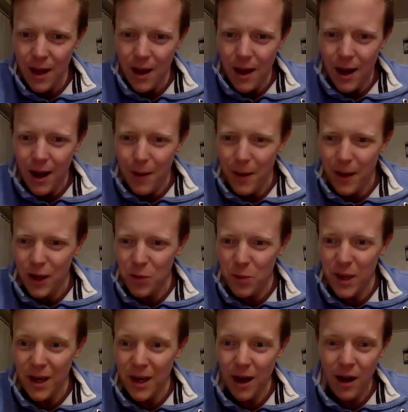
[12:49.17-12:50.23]

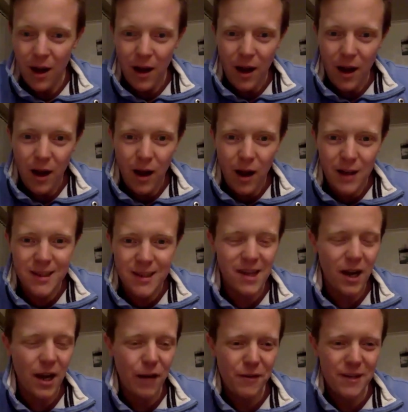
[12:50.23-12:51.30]
a
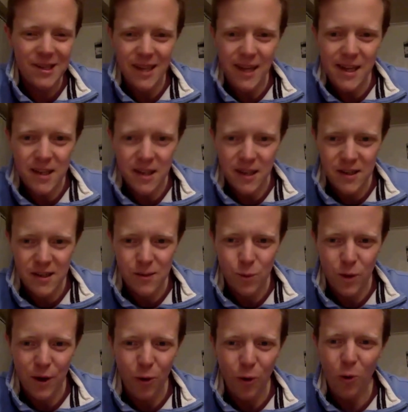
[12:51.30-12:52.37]
desire for status, where
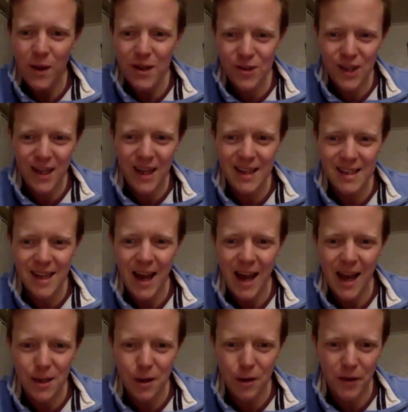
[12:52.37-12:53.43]
you're always trying to get
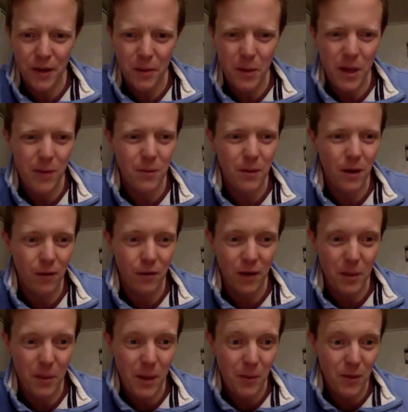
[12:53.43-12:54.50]
ahead of other
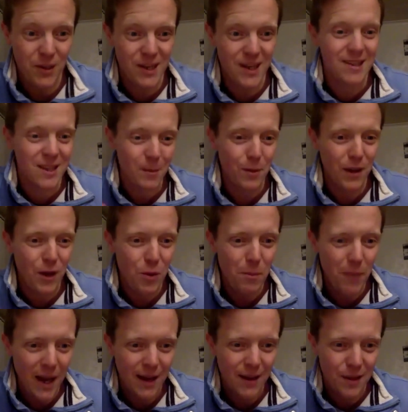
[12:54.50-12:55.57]
people. You see, it's something you
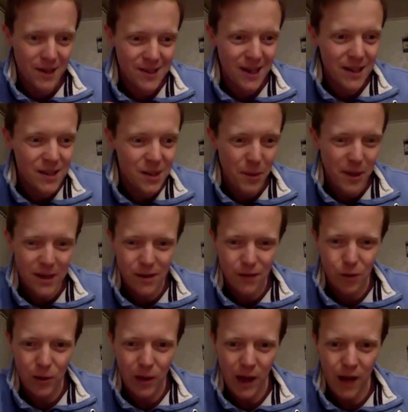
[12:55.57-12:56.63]
make the centerpiece of
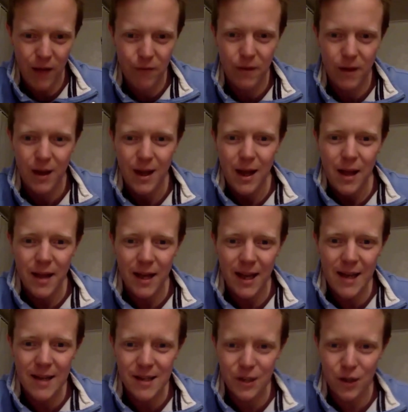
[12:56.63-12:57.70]
your life that
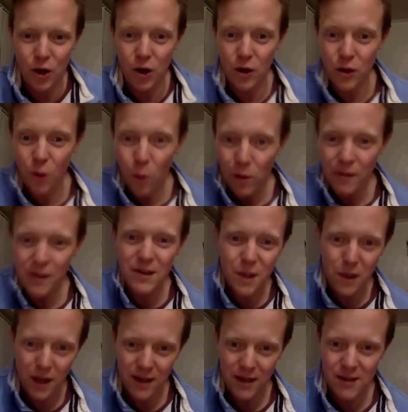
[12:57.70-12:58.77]
isn't God. All of those
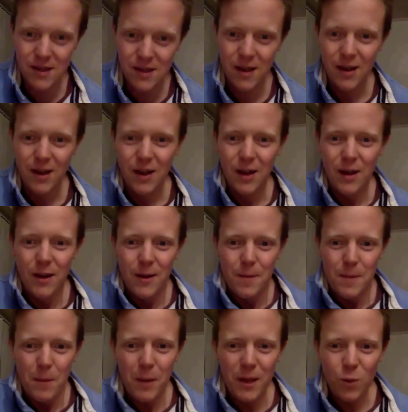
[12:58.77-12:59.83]
things
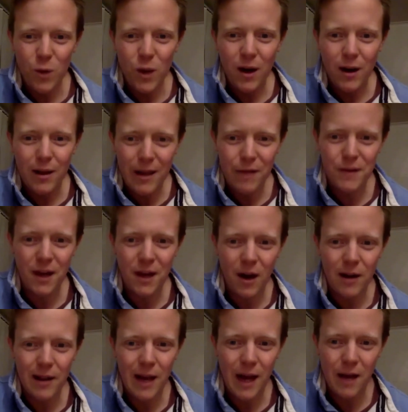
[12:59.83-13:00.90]
mean we are lifting our
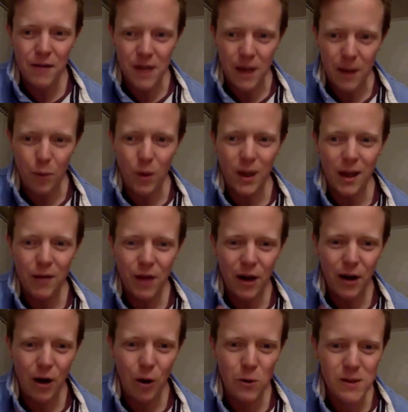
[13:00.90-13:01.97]
lives up. We're giving our
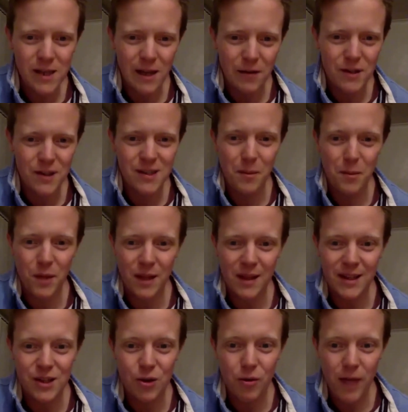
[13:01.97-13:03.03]
whole selves to something
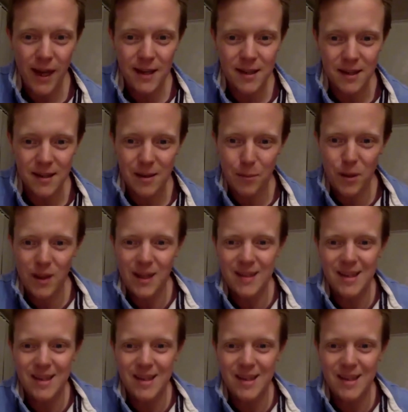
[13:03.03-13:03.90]
that's created, something that's